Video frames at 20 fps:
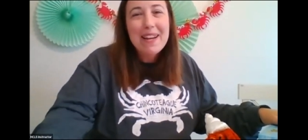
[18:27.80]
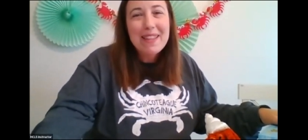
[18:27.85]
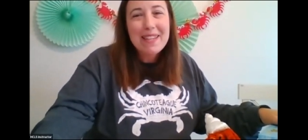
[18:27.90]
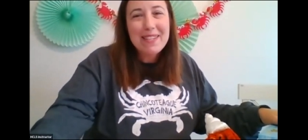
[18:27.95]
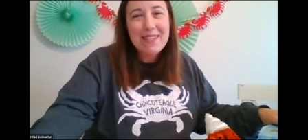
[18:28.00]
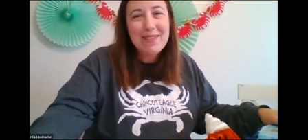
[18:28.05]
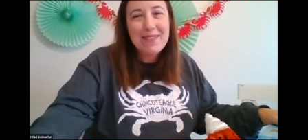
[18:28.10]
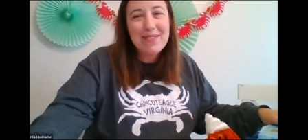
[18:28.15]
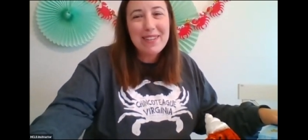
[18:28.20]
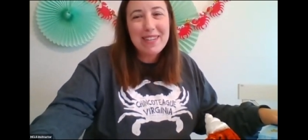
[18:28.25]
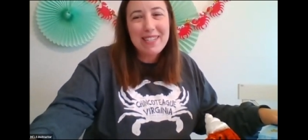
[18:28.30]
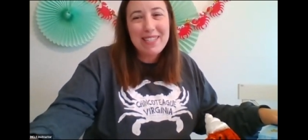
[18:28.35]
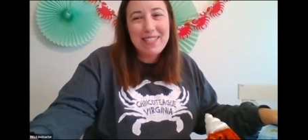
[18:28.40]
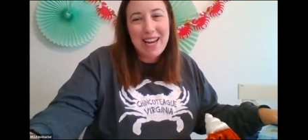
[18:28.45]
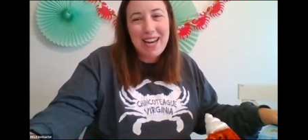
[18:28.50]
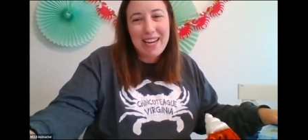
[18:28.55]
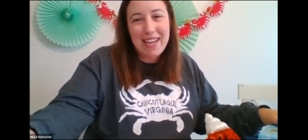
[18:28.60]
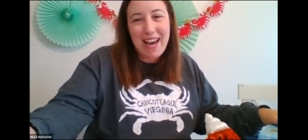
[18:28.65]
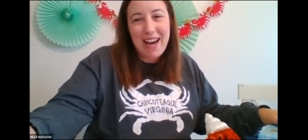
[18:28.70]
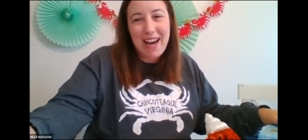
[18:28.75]
that you can
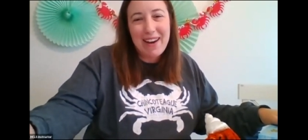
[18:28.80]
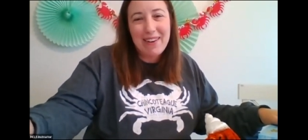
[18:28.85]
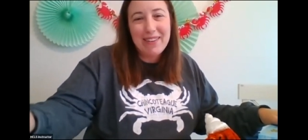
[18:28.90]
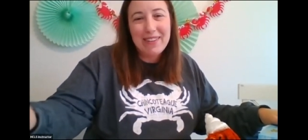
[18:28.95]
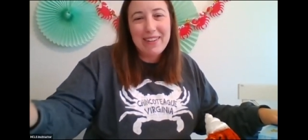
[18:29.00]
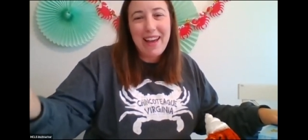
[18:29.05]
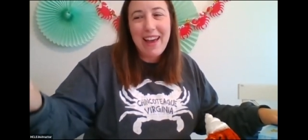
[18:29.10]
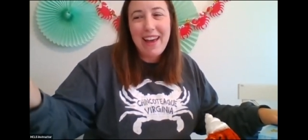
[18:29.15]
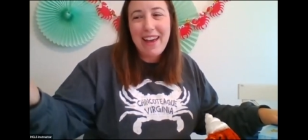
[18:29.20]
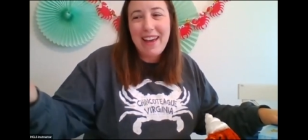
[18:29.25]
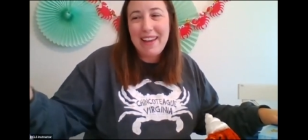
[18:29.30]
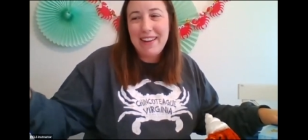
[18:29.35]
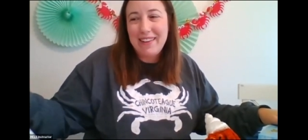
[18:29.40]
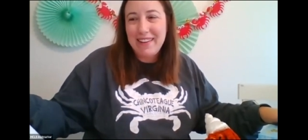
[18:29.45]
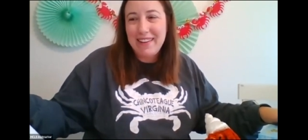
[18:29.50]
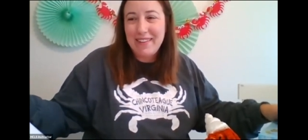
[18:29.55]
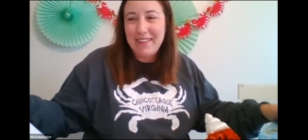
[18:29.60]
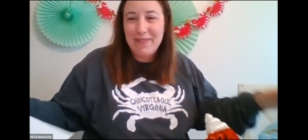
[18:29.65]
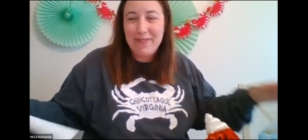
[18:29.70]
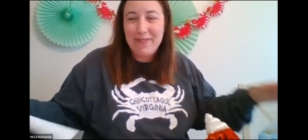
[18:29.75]
check out
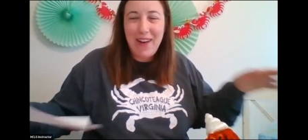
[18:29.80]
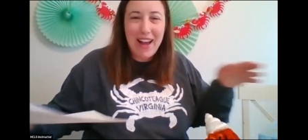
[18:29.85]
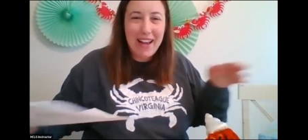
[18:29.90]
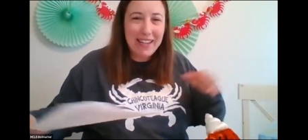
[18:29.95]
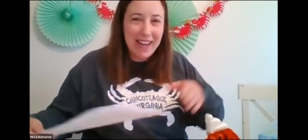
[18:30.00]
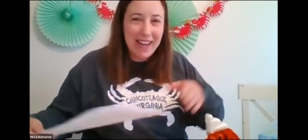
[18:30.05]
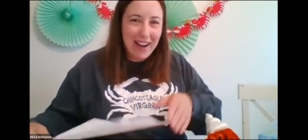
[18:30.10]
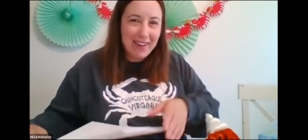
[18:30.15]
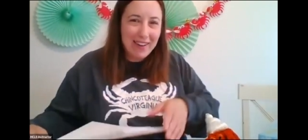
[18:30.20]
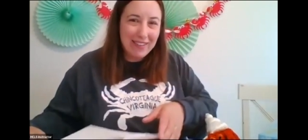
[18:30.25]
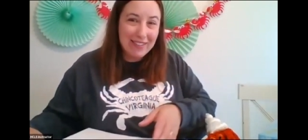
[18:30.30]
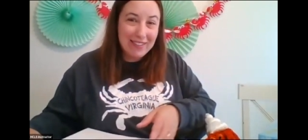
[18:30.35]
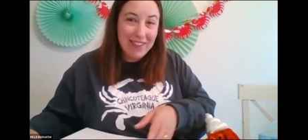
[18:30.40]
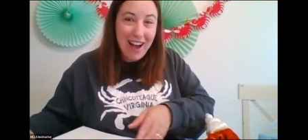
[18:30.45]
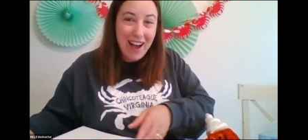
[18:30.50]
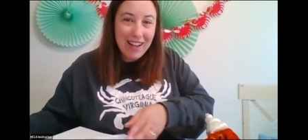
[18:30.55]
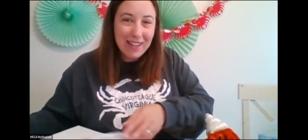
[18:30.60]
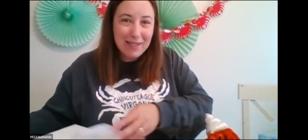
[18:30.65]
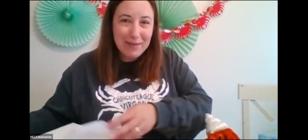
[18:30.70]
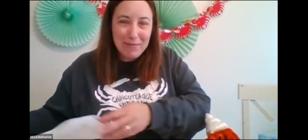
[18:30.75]
and find out
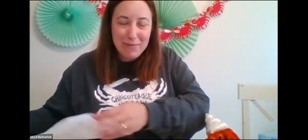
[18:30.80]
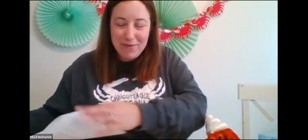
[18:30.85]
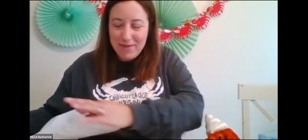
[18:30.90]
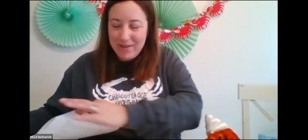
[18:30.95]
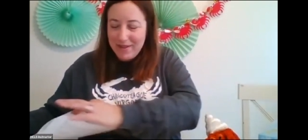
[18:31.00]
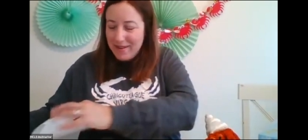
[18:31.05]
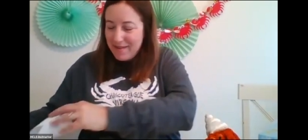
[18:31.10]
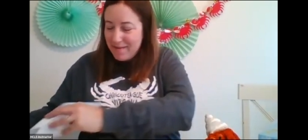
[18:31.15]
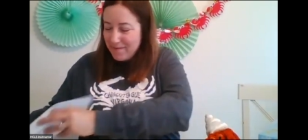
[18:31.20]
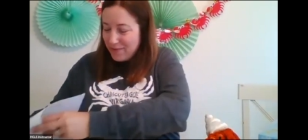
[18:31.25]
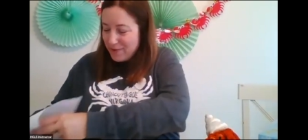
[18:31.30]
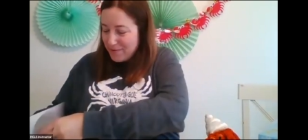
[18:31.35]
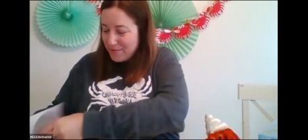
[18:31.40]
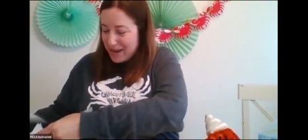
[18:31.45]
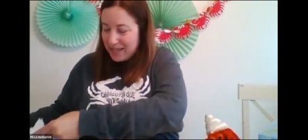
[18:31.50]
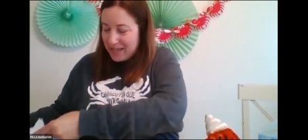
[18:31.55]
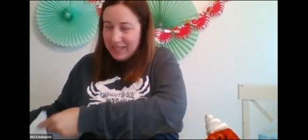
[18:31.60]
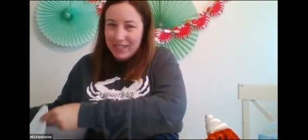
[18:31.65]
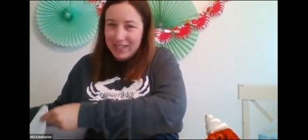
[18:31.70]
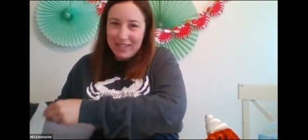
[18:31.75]
lots more
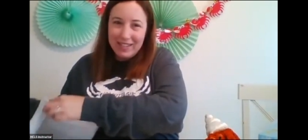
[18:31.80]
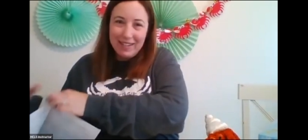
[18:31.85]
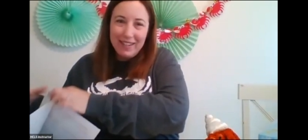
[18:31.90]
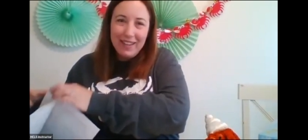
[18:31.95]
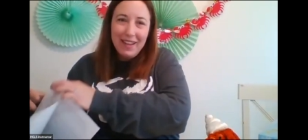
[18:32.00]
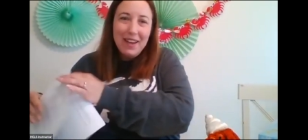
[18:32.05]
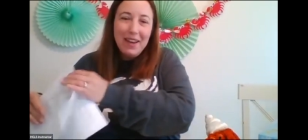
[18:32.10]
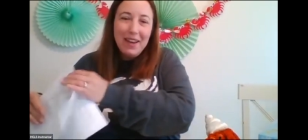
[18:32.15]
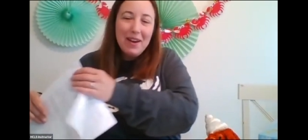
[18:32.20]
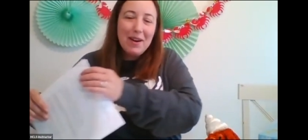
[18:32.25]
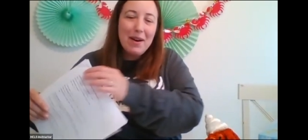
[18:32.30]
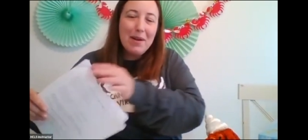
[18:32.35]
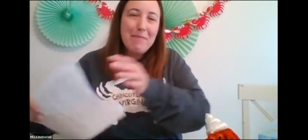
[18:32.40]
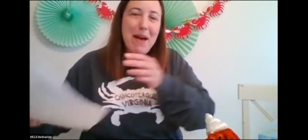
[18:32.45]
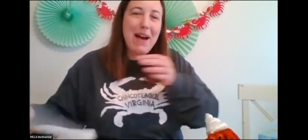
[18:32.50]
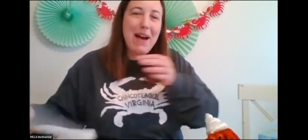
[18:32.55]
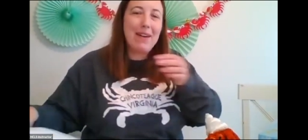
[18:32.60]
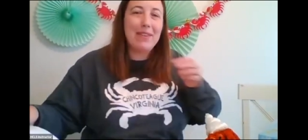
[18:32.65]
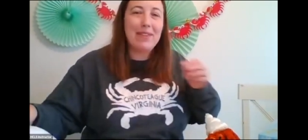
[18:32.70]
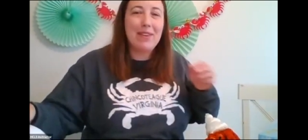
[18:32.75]
information
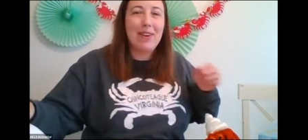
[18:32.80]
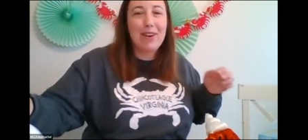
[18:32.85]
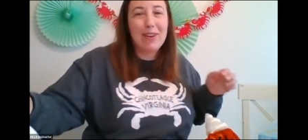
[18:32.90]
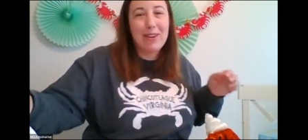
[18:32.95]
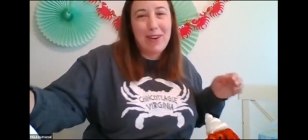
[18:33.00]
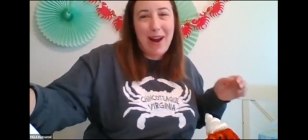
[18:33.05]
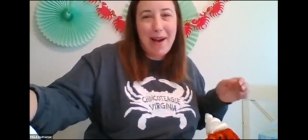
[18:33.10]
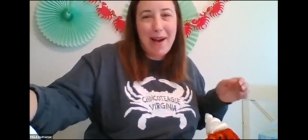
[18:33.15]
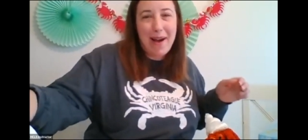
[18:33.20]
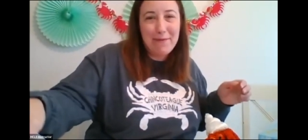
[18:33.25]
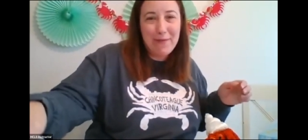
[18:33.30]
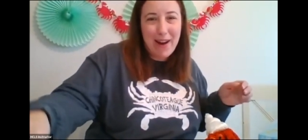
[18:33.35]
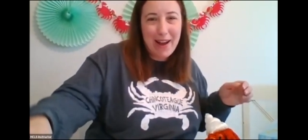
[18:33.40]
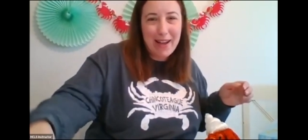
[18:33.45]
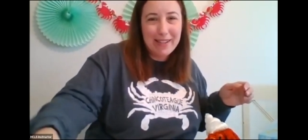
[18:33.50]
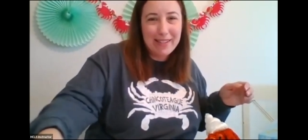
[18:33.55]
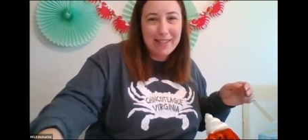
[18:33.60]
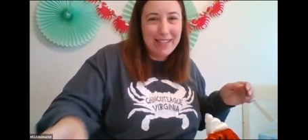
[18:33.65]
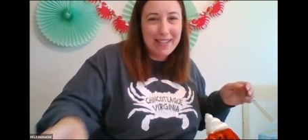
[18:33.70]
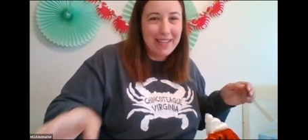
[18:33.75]
about our crab
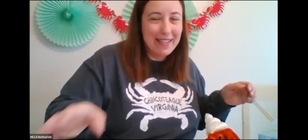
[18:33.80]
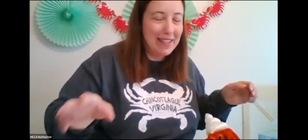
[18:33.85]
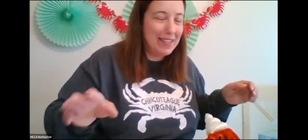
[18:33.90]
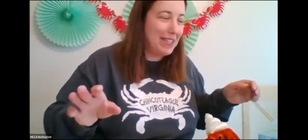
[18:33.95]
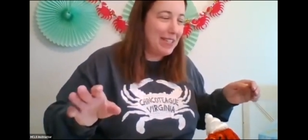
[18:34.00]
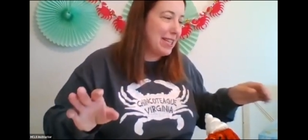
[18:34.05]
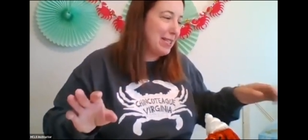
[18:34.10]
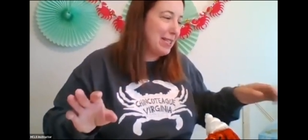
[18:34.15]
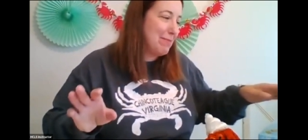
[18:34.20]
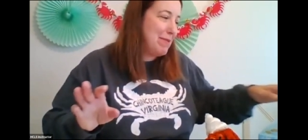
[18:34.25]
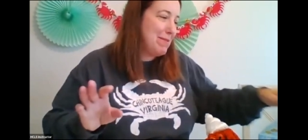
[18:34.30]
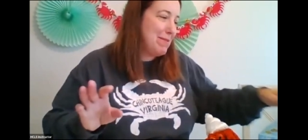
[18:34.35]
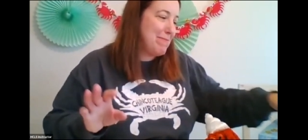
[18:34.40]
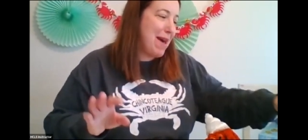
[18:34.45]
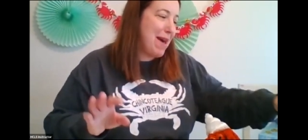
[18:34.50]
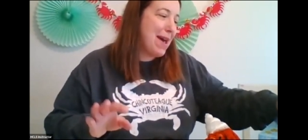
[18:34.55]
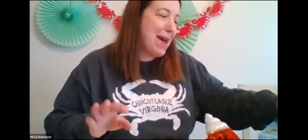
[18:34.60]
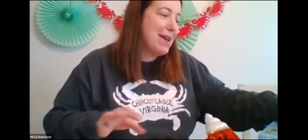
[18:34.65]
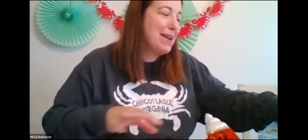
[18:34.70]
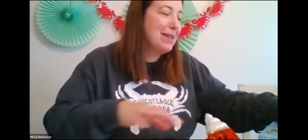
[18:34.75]
friends in the Chesapeake
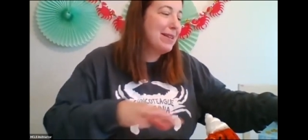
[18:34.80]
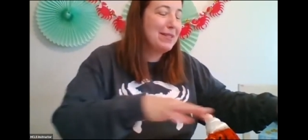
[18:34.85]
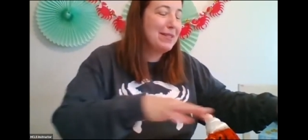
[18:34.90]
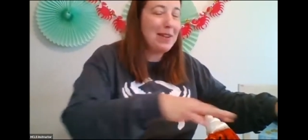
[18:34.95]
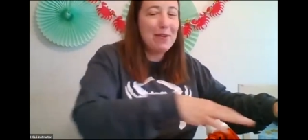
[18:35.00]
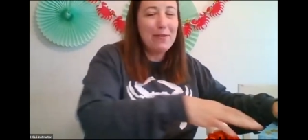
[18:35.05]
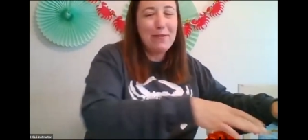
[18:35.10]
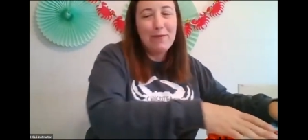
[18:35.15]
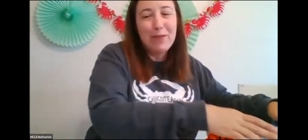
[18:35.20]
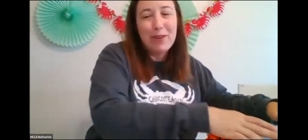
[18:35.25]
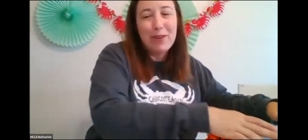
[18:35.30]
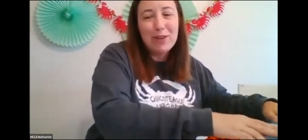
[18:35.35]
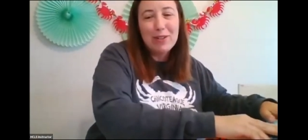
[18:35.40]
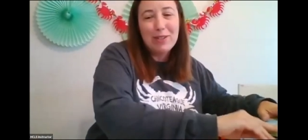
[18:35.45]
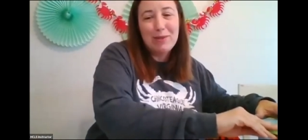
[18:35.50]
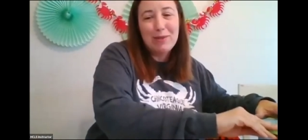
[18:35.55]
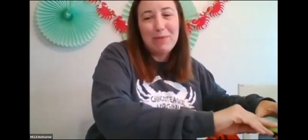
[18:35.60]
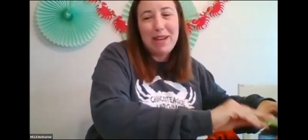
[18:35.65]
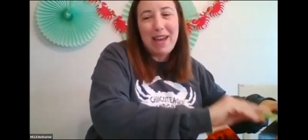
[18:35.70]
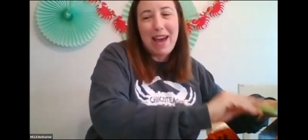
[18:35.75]
Bay. So
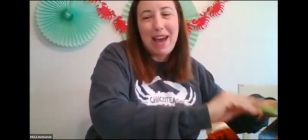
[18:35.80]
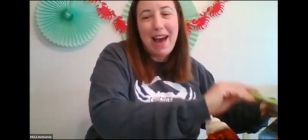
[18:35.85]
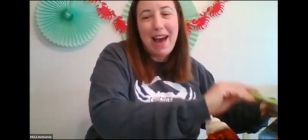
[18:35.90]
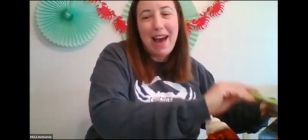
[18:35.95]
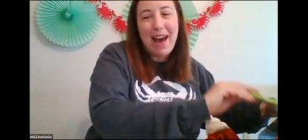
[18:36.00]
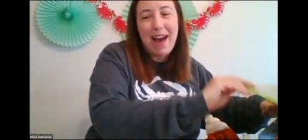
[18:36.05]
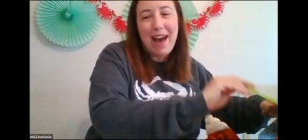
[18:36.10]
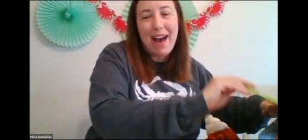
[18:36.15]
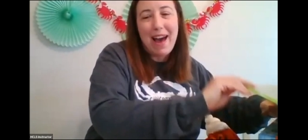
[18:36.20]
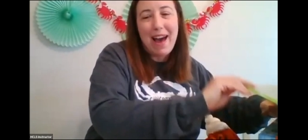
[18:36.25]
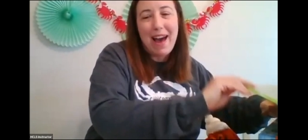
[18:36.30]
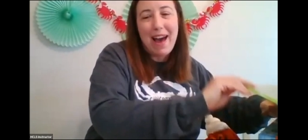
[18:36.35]
first we have